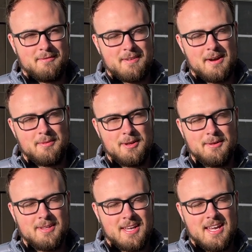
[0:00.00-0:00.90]

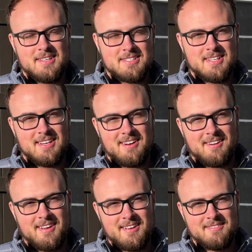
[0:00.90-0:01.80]
Fibrenew in the Kansas City
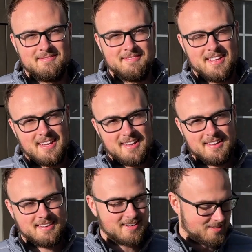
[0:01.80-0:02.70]
area,
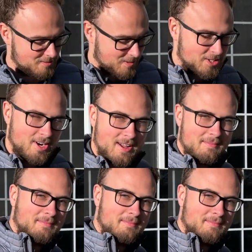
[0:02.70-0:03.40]
and here's my shop.